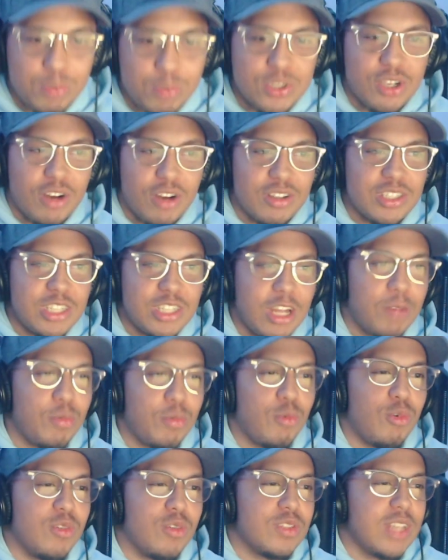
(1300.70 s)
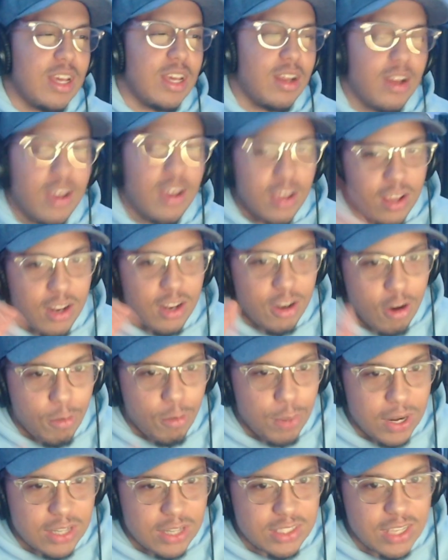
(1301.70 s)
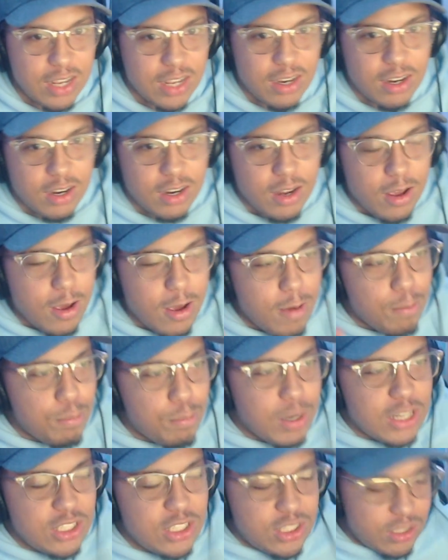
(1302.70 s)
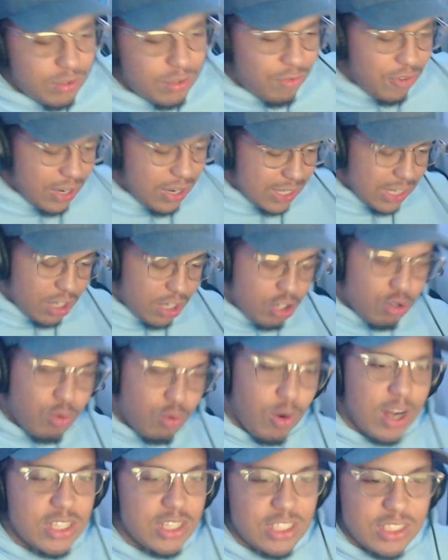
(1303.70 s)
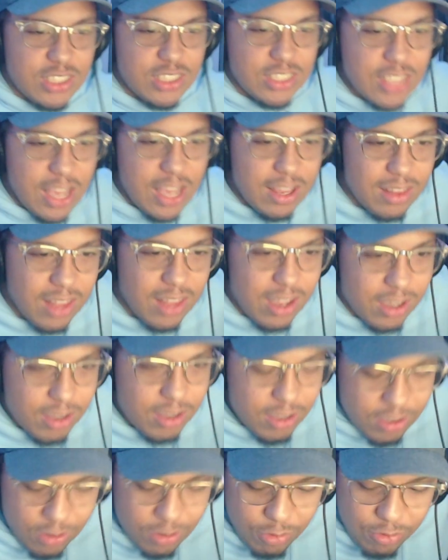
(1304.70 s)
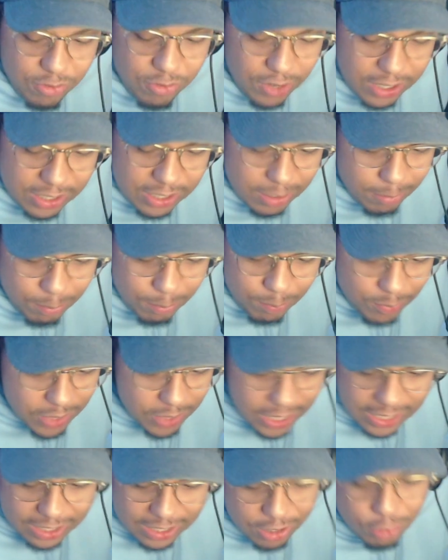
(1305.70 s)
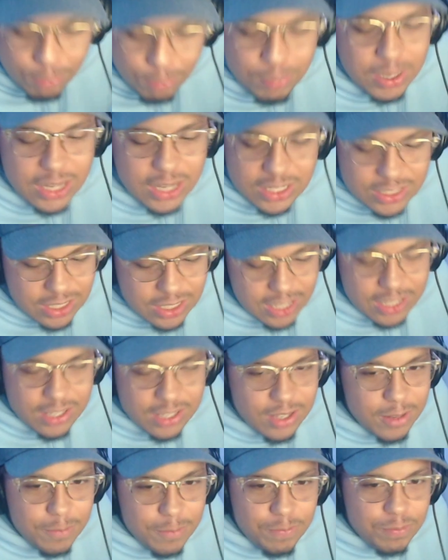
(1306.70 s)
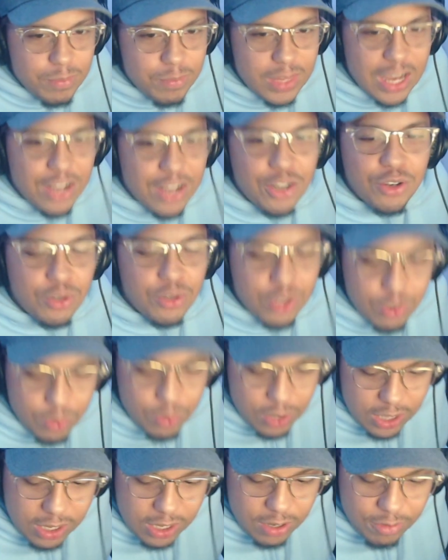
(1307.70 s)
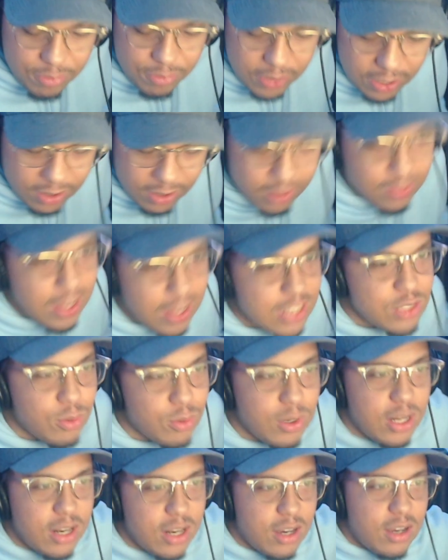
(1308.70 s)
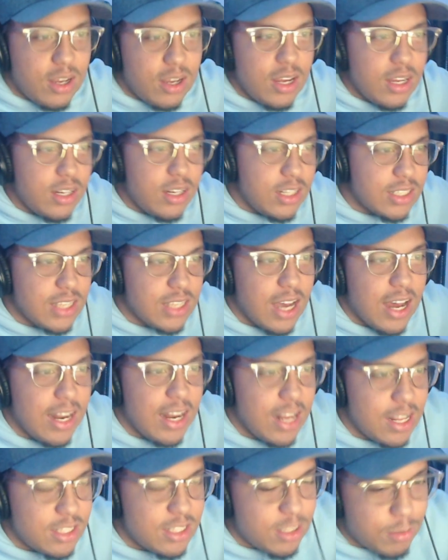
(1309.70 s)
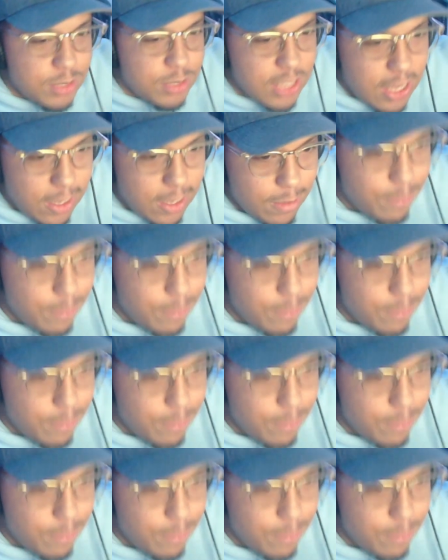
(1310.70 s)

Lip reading: on Steppenwolf's head, no pun intended, but just fucking crushes his head like, you fucking, like, you bitch, like, I knew you were gonna fail. And that's what Decide ends up saying.